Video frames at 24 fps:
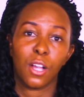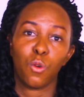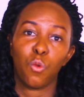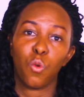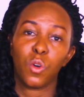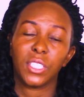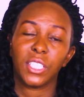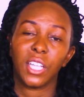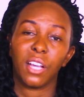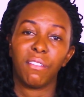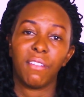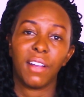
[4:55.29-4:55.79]

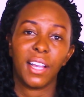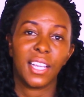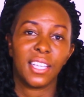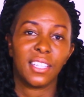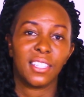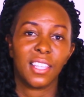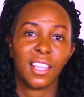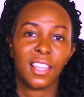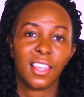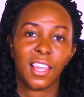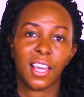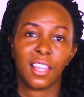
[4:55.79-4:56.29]
Whatever
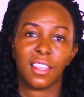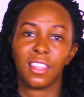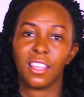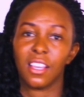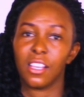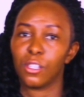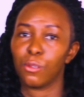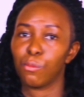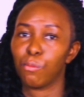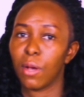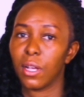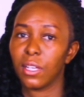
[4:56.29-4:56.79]
is it that
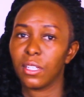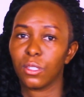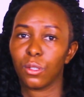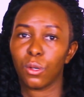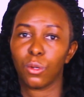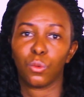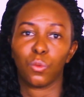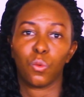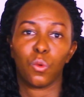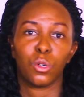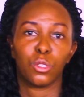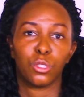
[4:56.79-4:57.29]
this
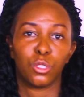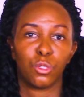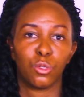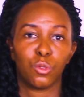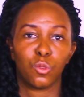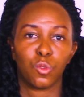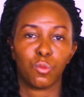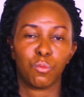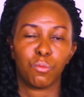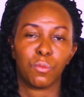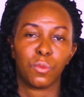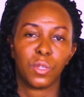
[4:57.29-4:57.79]
person wants you
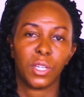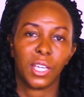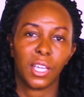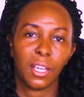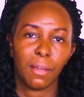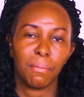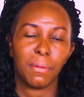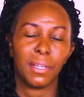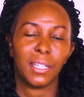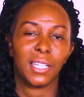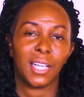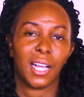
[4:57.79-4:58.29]
to
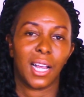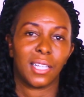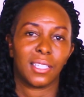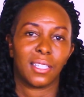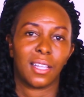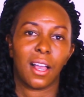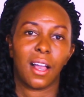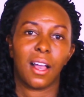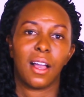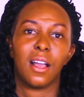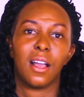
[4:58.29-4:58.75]
keep it as